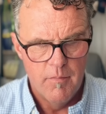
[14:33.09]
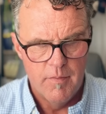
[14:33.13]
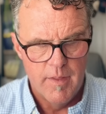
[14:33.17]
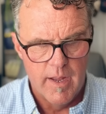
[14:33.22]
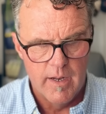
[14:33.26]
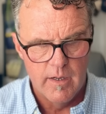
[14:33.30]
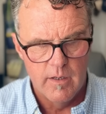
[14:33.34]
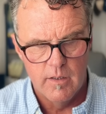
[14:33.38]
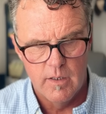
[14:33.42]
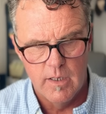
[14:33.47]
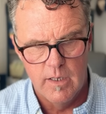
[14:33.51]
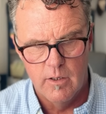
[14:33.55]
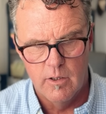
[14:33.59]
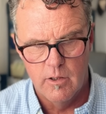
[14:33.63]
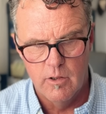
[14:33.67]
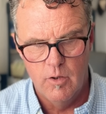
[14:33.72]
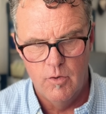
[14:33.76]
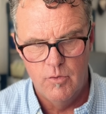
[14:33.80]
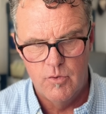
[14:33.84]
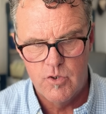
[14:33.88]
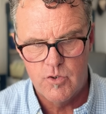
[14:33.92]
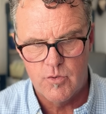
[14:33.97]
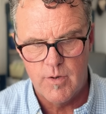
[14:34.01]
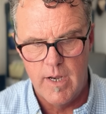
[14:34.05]
that
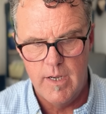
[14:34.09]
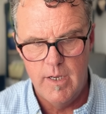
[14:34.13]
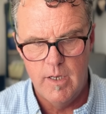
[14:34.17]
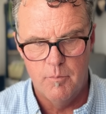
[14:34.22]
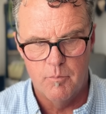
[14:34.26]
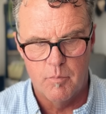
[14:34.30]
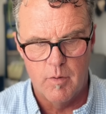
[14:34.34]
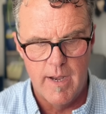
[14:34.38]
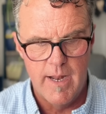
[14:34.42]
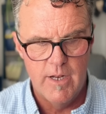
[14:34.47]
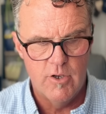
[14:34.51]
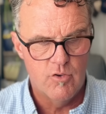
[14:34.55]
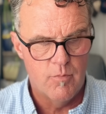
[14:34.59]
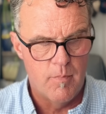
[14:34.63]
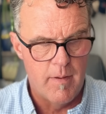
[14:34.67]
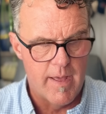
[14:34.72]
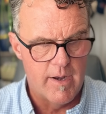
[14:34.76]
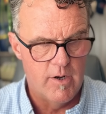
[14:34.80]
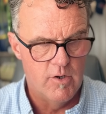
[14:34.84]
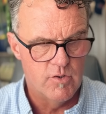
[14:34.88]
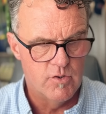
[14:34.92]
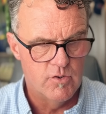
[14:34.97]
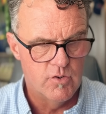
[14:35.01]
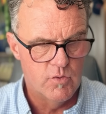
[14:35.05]
includes training branch
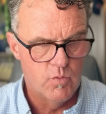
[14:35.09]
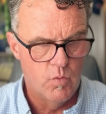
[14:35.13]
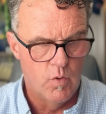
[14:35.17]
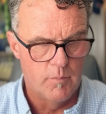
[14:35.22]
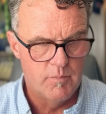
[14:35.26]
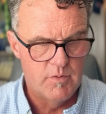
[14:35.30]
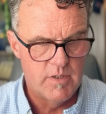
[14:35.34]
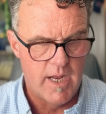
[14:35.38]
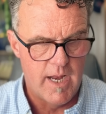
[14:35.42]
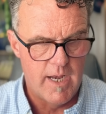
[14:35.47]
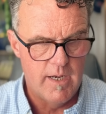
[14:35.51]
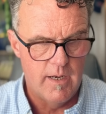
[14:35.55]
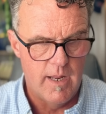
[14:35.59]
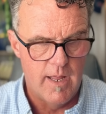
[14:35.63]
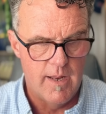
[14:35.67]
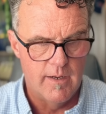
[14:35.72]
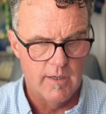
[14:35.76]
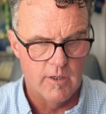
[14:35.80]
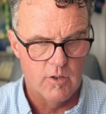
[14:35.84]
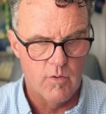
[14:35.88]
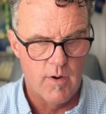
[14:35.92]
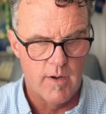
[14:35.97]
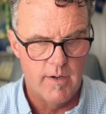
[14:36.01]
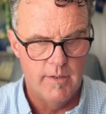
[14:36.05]
managers to obtain
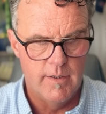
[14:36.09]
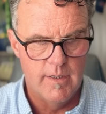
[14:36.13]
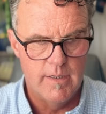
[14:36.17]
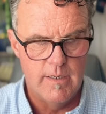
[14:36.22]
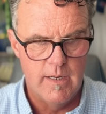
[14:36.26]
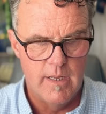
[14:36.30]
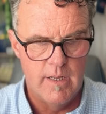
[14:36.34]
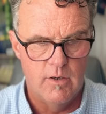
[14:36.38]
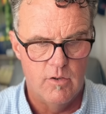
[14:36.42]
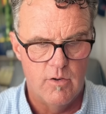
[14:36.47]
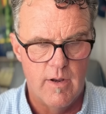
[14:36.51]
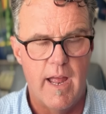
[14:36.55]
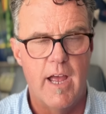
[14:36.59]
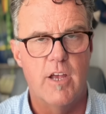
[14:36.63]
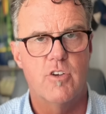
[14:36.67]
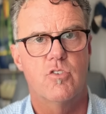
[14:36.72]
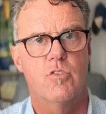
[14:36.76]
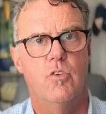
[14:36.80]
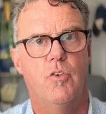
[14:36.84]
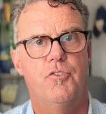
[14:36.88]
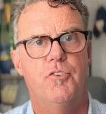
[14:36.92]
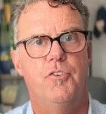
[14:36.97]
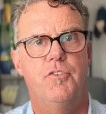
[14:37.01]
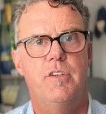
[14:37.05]
an accredited
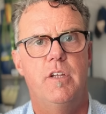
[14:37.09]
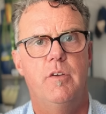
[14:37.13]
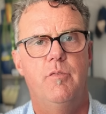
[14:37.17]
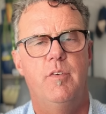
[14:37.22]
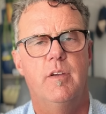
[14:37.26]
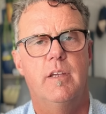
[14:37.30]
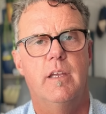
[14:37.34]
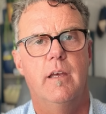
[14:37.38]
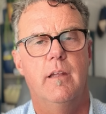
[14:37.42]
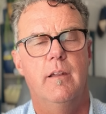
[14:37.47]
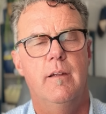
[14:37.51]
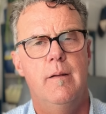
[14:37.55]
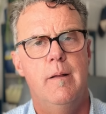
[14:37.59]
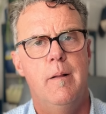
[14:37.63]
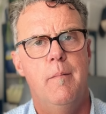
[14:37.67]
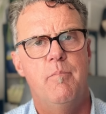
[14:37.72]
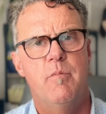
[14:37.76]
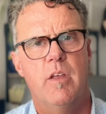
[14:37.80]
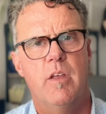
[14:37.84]
international certificate